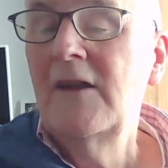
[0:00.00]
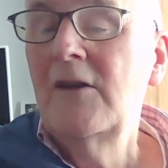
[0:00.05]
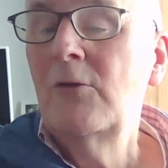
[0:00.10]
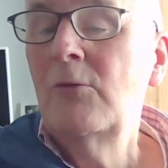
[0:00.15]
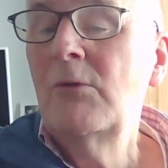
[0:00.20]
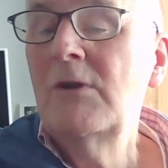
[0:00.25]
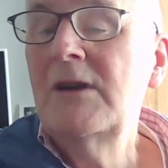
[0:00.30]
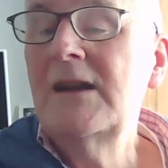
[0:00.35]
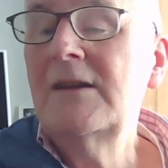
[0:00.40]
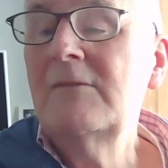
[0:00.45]

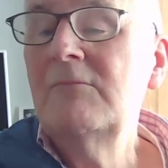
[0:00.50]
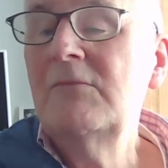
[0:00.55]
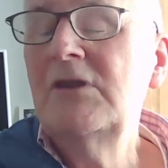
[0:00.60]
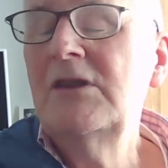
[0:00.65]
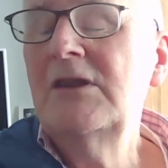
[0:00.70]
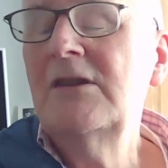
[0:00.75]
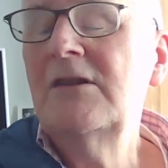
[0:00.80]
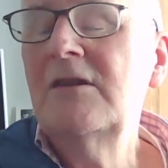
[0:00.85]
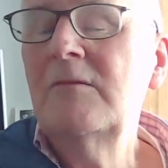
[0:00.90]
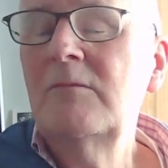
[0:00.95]
Wake
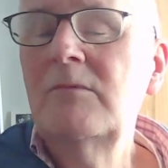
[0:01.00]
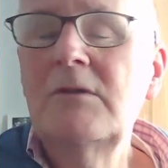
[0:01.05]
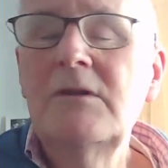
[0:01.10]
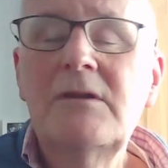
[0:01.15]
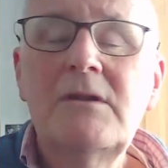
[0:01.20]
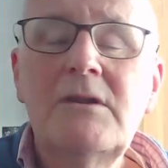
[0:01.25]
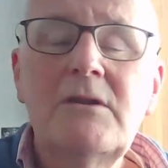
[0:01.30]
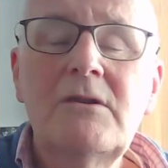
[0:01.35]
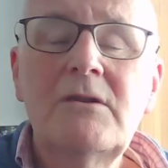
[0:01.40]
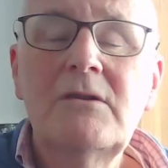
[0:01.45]
me up
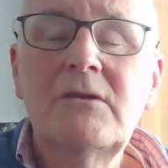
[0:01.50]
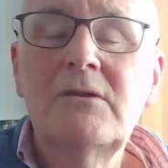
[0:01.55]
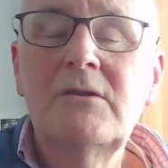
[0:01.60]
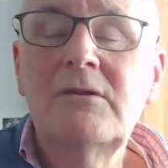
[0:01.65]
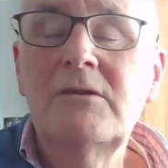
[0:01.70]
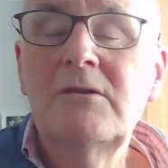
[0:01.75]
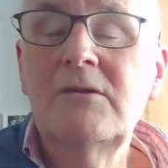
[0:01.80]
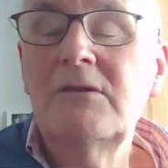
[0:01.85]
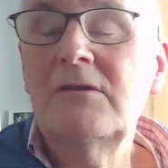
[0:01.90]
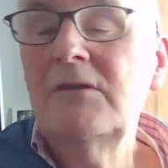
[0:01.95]
with
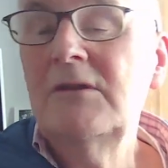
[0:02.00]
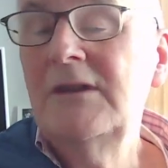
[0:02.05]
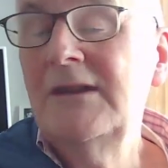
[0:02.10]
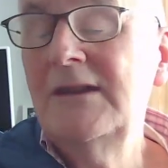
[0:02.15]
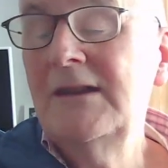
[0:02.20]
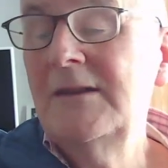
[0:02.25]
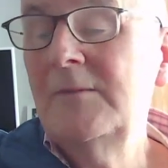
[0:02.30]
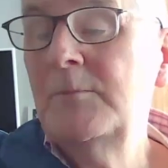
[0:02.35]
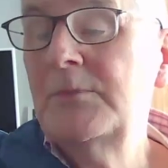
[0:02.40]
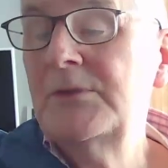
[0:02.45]
your
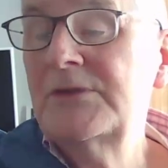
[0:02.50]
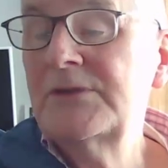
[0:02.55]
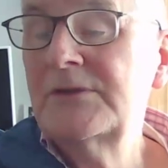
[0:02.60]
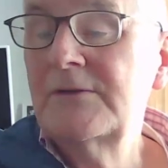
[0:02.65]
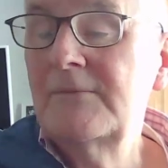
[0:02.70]
lips.